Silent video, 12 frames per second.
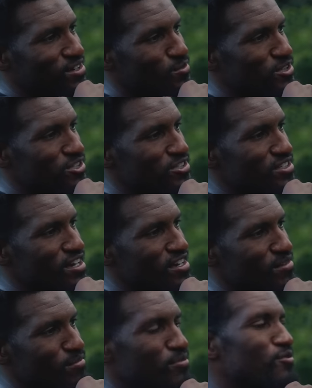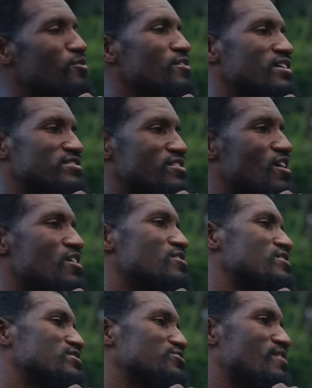Which is like, before, that's the
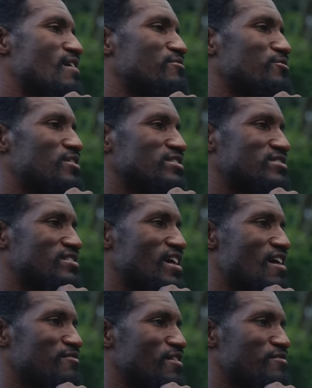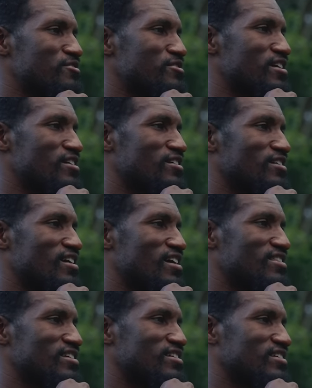hardest gravel race I've ever done, I
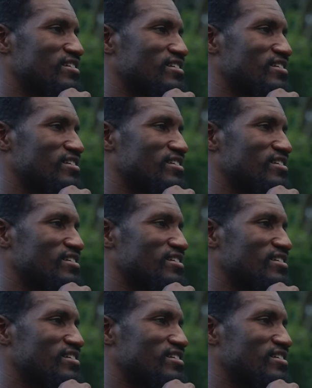think.